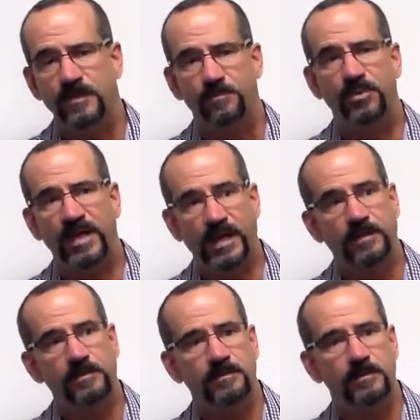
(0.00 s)
The
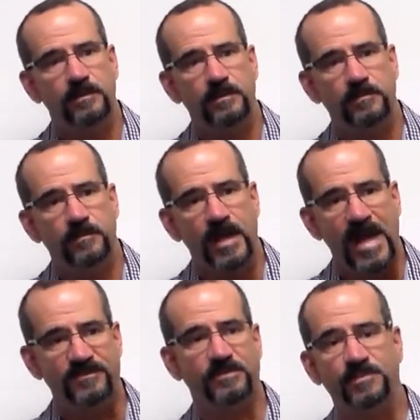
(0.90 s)
brain,
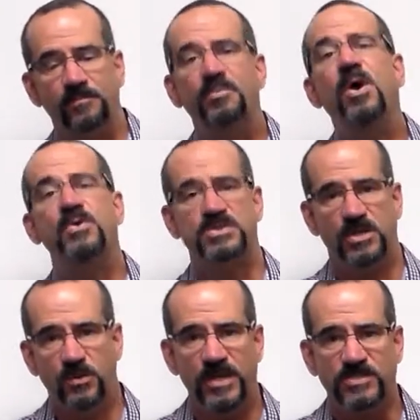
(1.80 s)
having been posed
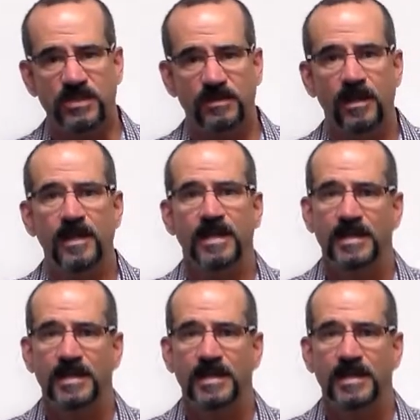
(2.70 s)
a question,